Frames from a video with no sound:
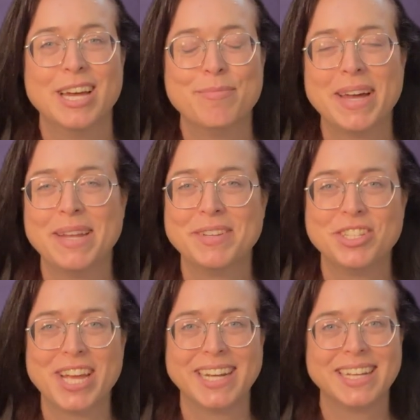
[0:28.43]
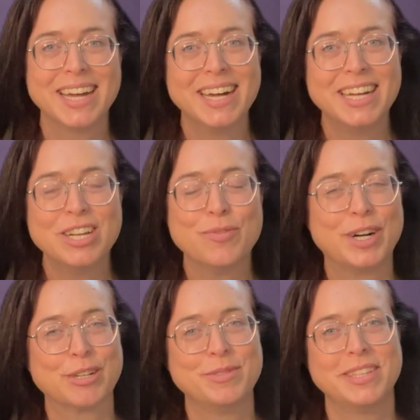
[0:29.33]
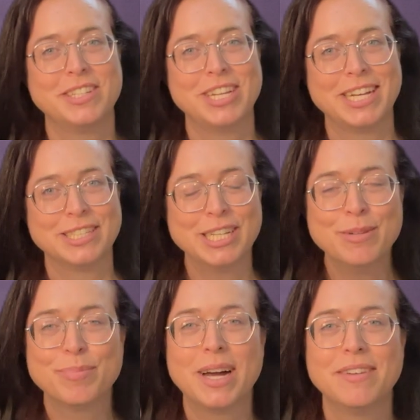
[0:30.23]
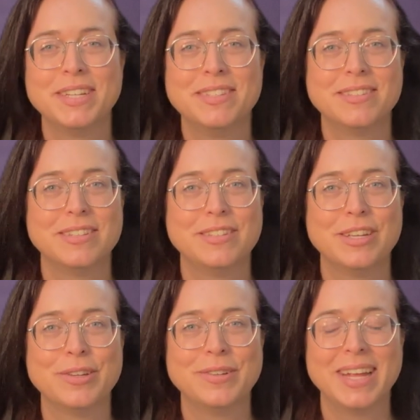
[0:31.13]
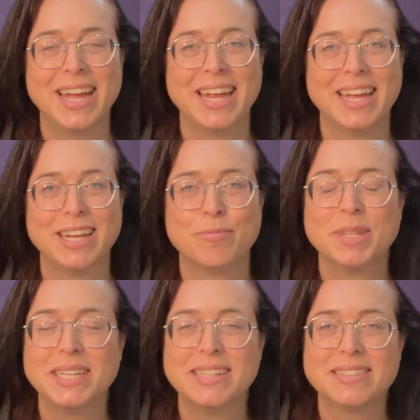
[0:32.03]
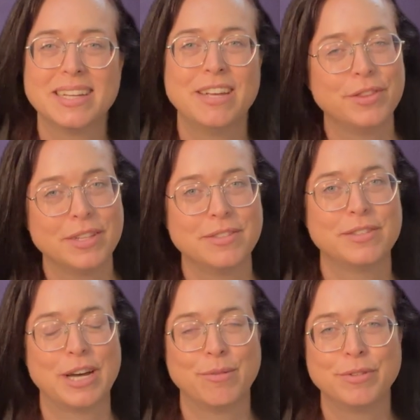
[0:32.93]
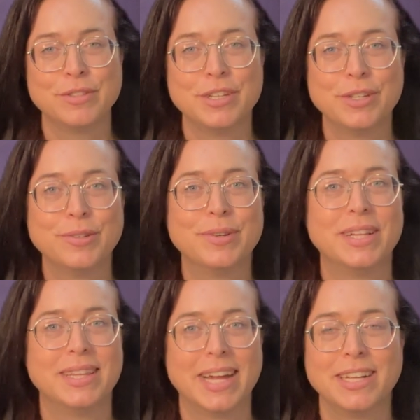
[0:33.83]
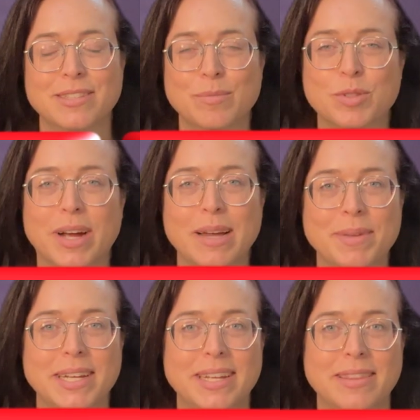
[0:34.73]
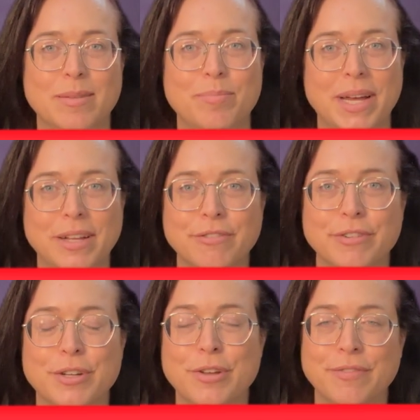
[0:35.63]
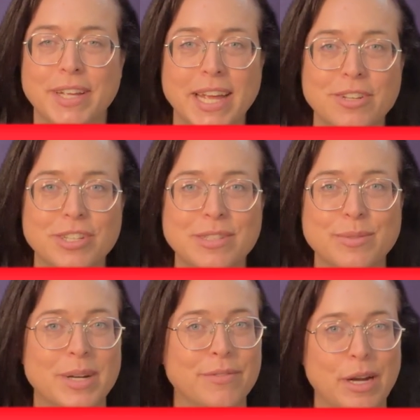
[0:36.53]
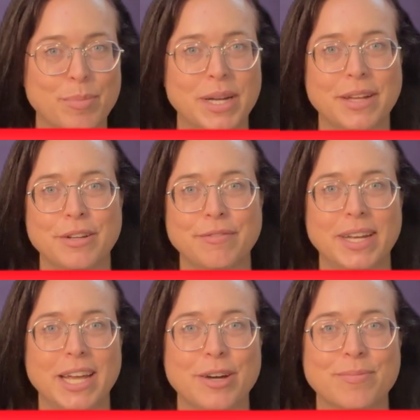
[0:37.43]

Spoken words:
My name is Shannon Gunn. Welcome to the Jazz Improv Institute. And please, if this is helpful to you, like, subscribe, and hit the bell for notifications whenever I put out a new video.